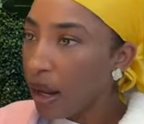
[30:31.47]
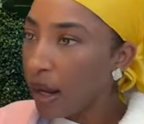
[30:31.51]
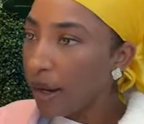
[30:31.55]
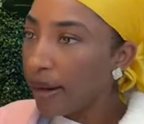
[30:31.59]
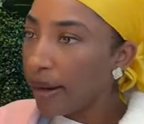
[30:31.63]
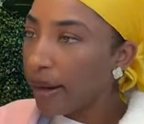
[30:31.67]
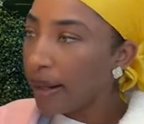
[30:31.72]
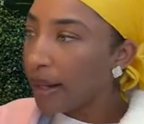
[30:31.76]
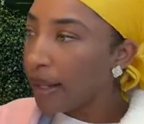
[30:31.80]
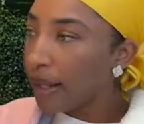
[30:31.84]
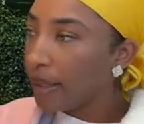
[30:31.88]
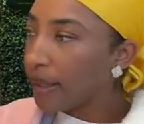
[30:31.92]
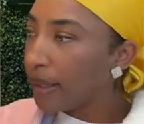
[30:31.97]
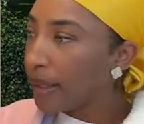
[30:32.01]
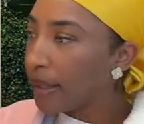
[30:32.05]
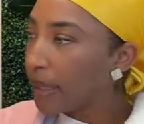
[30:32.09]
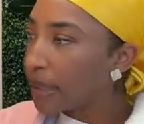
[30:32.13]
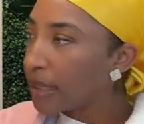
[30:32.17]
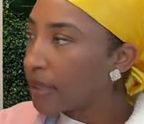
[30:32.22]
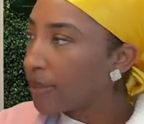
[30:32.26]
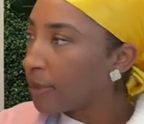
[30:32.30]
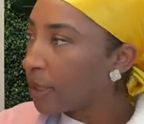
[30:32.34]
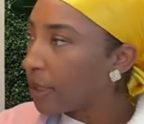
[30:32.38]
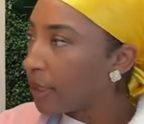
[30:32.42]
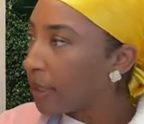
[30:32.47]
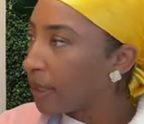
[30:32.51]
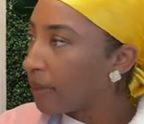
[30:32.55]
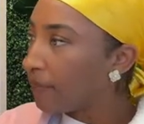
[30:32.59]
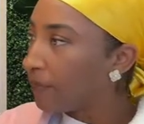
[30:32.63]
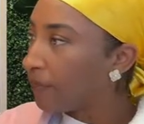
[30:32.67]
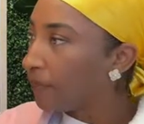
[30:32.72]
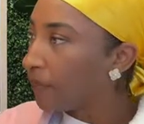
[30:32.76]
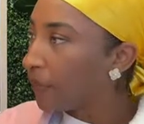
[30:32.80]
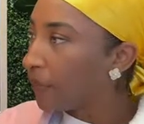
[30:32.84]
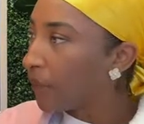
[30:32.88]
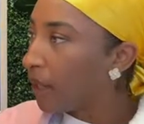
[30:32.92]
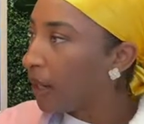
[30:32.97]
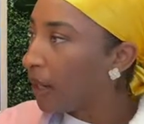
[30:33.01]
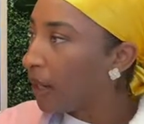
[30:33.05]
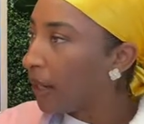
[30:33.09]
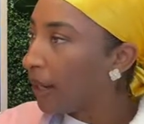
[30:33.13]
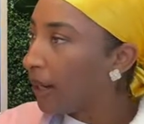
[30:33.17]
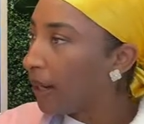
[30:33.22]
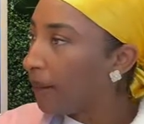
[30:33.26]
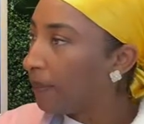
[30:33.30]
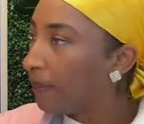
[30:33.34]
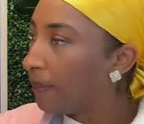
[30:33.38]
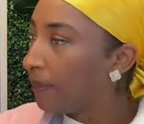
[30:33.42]
All right, I think that's about it.
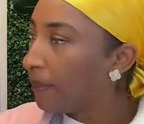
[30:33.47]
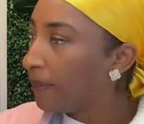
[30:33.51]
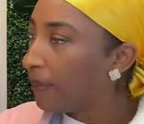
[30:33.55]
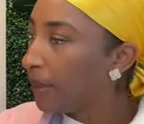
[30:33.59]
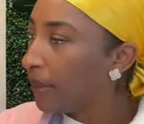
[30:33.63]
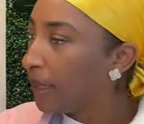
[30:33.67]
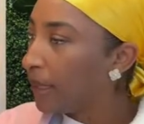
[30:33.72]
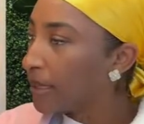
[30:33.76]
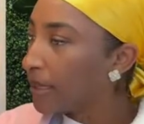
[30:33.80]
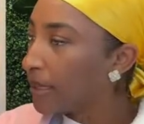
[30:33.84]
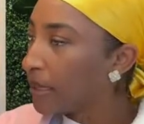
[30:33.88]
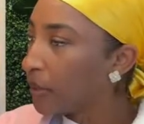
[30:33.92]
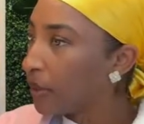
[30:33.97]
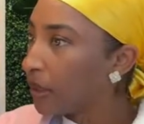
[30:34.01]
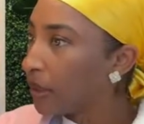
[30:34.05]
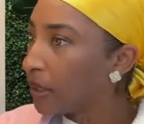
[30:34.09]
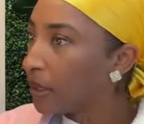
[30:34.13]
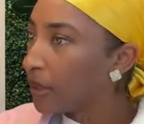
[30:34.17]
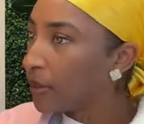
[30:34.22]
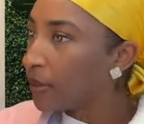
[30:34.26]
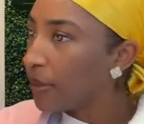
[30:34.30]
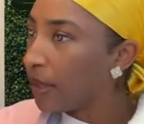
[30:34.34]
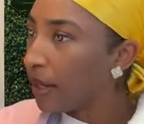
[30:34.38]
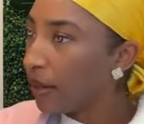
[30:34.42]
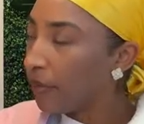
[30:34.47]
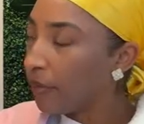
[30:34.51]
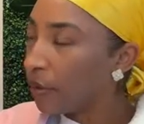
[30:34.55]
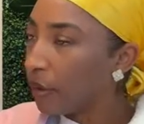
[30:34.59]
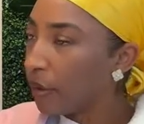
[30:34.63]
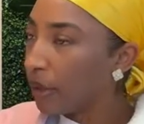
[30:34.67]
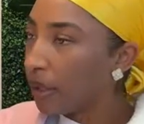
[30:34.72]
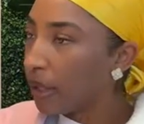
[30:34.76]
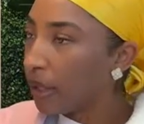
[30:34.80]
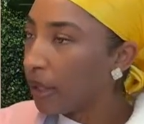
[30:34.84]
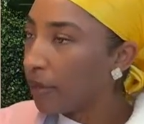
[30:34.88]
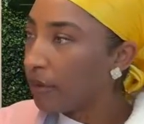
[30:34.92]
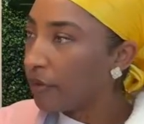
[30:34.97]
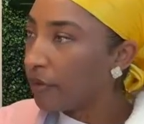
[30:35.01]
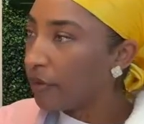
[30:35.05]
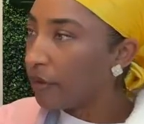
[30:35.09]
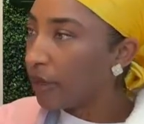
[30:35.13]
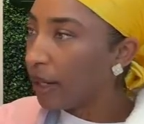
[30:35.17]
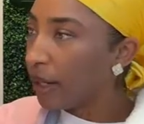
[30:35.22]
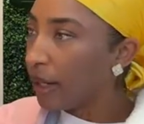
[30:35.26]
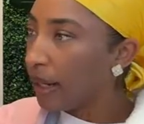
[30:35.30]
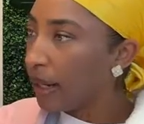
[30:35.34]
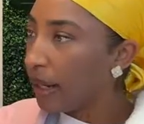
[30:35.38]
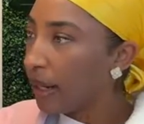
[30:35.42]
Let's see what else we have going on
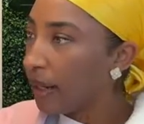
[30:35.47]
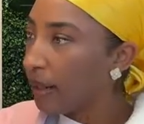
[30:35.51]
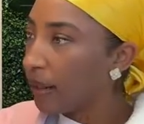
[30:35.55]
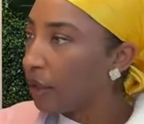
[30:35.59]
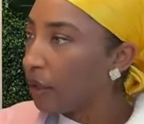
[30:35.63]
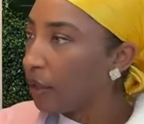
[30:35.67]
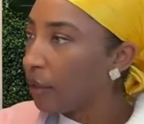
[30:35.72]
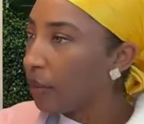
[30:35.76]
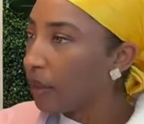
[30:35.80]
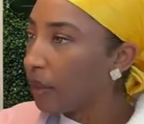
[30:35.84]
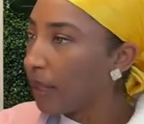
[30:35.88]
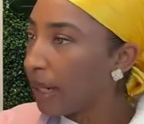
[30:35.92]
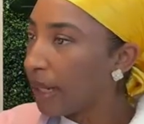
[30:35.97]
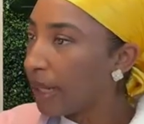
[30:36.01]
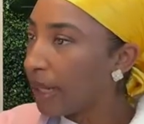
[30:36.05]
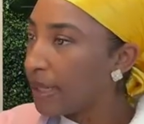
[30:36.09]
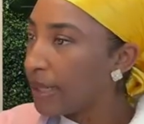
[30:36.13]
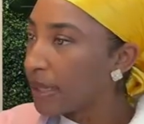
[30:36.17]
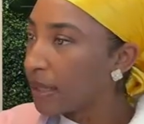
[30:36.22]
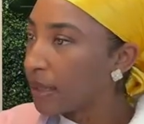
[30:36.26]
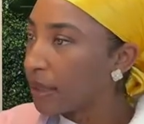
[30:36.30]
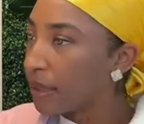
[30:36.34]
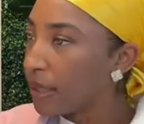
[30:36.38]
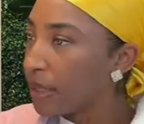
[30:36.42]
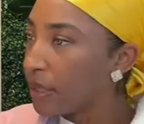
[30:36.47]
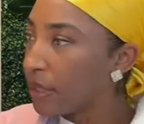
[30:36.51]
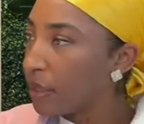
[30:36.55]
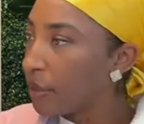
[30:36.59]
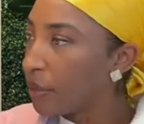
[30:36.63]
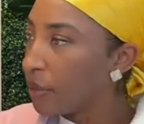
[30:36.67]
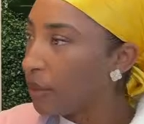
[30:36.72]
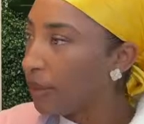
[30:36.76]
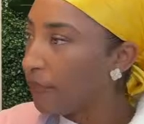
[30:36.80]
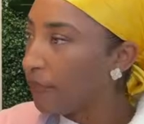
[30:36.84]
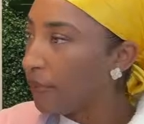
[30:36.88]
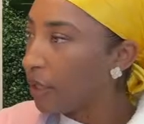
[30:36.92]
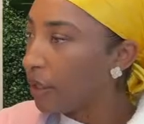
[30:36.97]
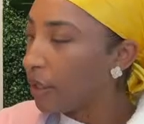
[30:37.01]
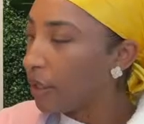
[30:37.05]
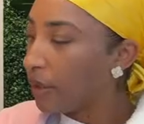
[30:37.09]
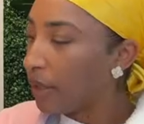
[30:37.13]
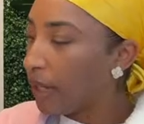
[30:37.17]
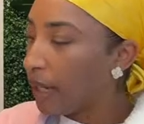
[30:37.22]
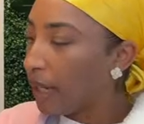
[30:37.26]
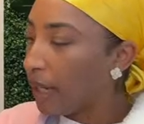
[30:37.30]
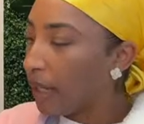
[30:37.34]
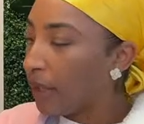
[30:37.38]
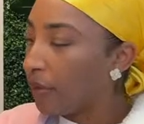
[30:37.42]
before I let you guys continue living
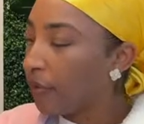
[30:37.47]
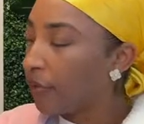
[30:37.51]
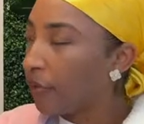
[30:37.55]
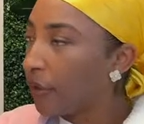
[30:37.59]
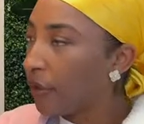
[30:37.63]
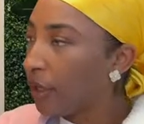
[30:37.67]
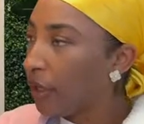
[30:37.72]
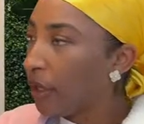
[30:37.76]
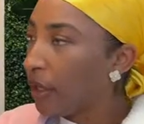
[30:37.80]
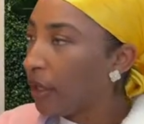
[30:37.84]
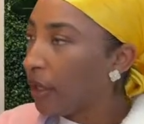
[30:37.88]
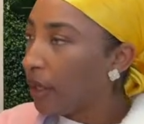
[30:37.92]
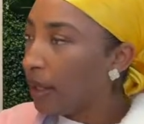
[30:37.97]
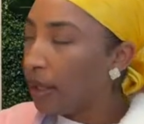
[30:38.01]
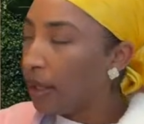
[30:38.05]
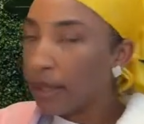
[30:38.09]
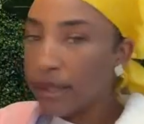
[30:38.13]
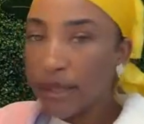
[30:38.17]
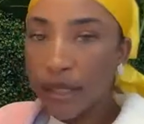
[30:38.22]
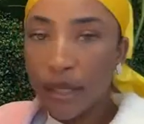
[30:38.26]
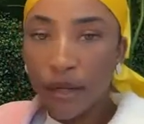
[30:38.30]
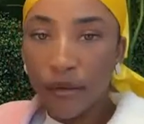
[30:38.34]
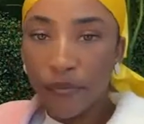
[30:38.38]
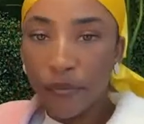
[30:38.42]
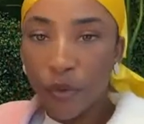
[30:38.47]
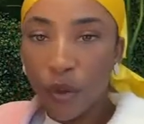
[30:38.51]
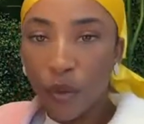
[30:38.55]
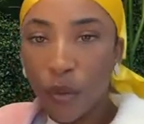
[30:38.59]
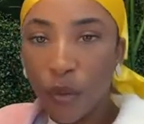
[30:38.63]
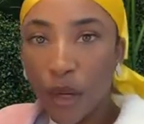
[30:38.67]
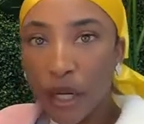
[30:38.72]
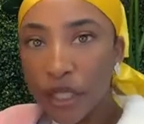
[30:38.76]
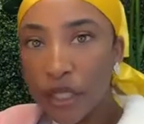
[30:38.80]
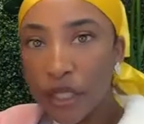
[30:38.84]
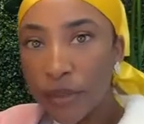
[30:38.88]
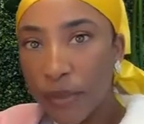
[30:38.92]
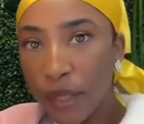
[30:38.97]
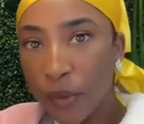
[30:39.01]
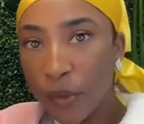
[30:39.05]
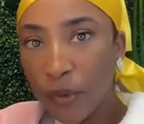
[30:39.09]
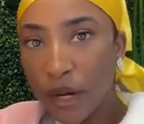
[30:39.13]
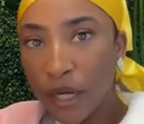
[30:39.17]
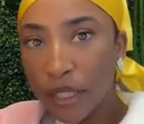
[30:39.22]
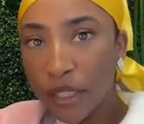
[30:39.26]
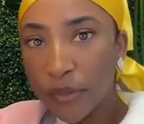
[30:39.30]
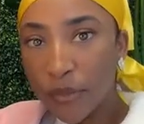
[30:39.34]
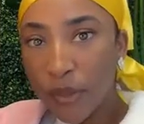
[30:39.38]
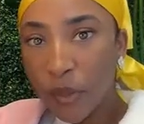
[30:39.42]
your life instead of you watching me
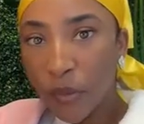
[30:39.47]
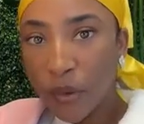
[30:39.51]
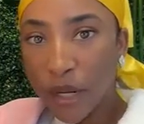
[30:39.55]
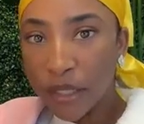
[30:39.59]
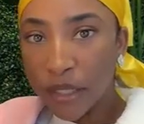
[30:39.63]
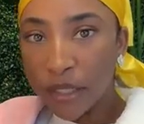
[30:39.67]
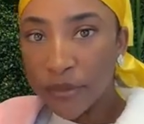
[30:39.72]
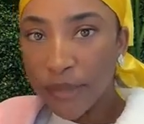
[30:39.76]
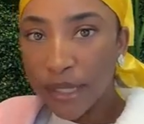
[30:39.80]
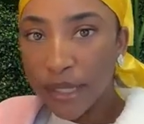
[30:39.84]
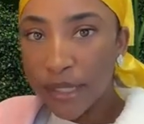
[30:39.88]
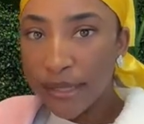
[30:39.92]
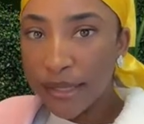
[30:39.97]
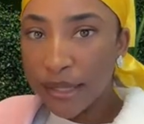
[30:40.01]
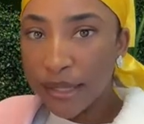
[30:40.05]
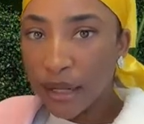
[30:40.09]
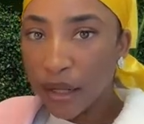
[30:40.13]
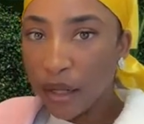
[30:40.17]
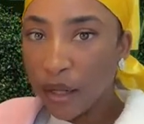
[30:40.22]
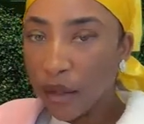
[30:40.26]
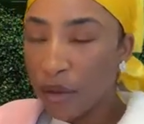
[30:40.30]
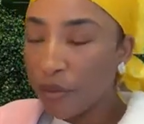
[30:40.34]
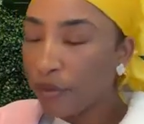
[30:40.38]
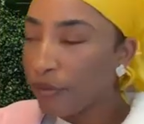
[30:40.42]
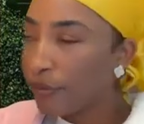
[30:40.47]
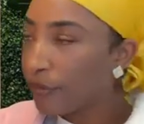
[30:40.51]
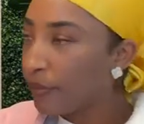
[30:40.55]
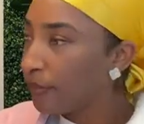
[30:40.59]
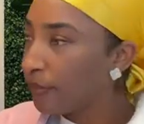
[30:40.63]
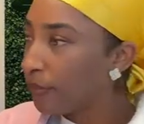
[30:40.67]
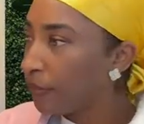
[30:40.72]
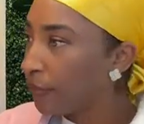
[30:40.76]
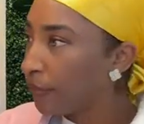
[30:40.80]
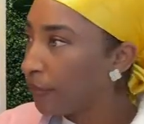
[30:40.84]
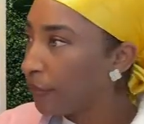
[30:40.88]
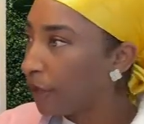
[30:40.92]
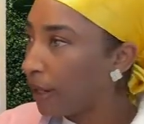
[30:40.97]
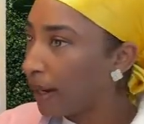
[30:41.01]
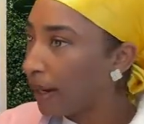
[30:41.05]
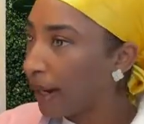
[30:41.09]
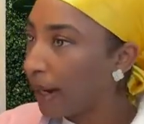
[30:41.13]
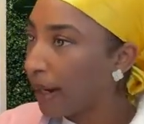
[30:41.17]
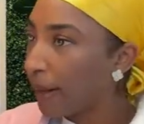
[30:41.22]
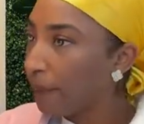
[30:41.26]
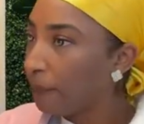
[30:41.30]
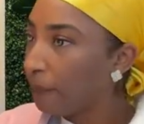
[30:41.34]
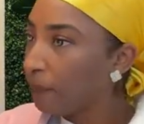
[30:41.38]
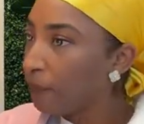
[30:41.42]
watch myself. All
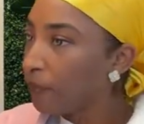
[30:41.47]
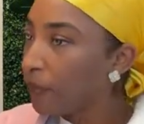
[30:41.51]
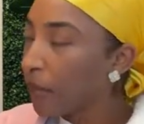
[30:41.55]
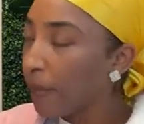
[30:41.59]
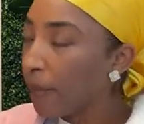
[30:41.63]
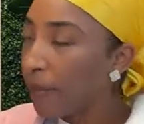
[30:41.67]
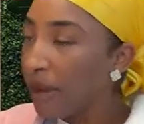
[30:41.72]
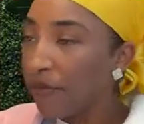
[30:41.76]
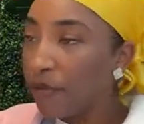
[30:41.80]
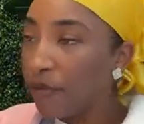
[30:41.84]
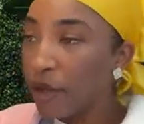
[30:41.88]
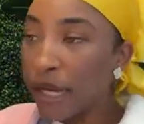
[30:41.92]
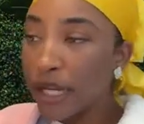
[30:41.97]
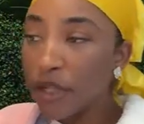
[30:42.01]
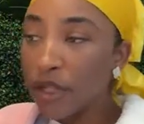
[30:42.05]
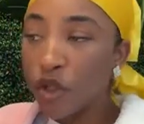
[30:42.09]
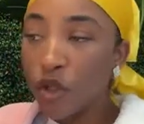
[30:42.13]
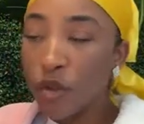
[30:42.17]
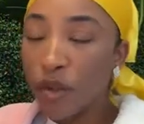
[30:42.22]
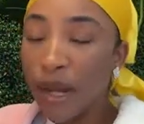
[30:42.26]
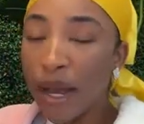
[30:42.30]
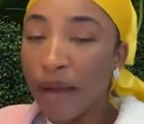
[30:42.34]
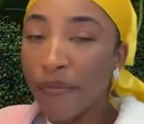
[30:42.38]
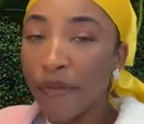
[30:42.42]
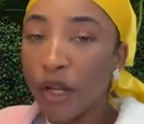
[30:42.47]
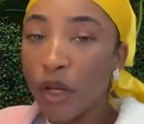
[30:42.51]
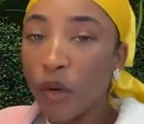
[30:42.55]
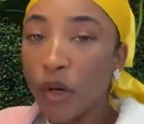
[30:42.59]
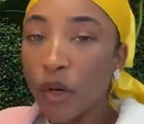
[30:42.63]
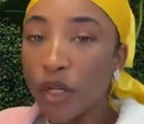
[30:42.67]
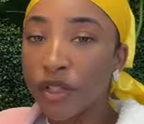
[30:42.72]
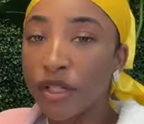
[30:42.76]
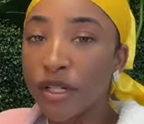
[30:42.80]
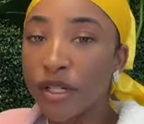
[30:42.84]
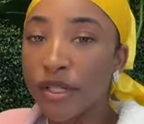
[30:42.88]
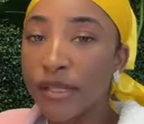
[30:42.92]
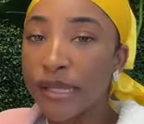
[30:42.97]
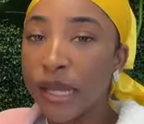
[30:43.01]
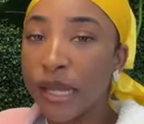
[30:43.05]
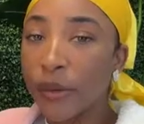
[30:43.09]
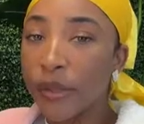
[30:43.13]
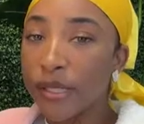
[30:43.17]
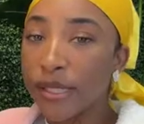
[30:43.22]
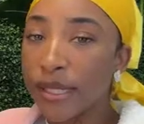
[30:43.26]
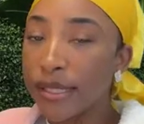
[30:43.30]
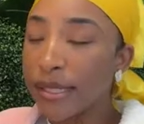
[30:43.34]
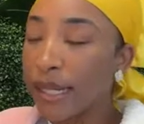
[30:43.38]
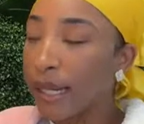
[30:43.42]
right. But if you guys do have any questions,
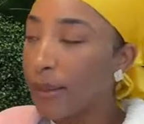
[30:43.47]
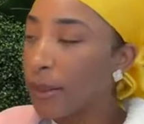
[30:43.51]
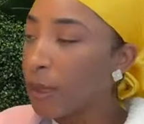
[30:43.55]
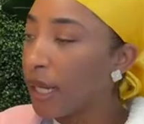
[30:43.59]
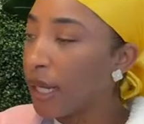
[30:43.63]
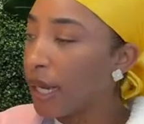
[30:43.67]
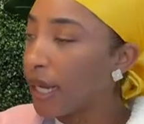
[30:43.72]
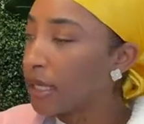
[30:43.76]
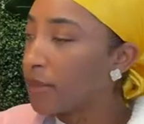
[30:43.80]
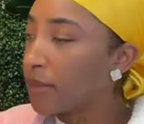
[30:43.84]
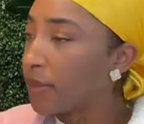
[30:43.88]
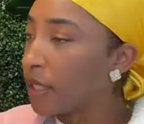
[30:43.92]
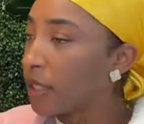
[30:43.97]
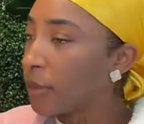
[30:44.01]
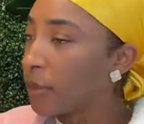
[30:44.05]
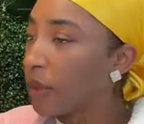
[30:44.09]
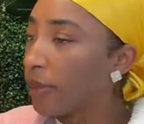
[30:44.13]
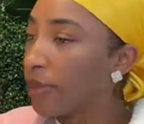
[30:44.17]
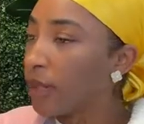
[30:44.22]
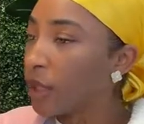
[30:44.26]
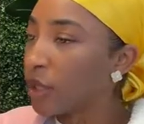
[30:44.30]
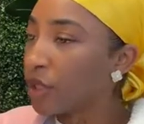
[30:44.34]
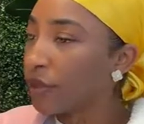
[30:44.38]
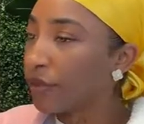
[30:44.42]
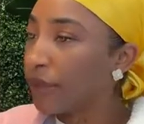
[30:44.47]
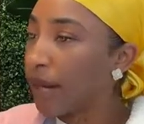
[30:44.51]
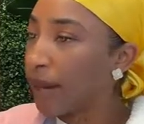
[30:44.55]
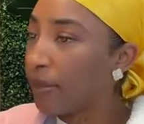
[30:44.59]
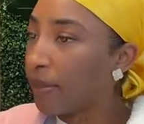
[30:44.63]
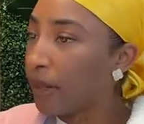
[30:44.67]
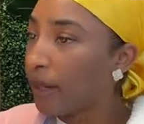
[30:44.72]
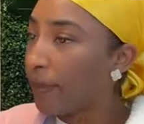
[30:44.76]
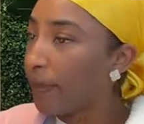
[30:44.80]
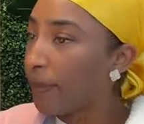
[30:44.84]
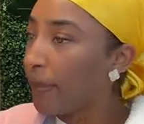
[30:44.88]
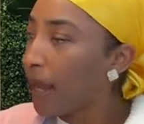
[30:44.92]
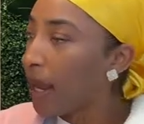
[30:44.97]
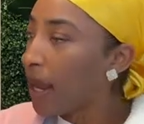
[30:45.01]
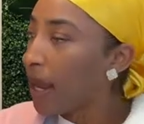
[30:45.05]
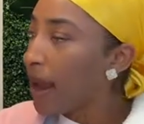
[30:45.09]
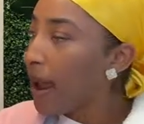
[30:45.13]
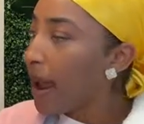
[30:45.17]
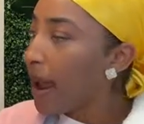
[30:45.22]
now is the time to ask because we're about to wrap up.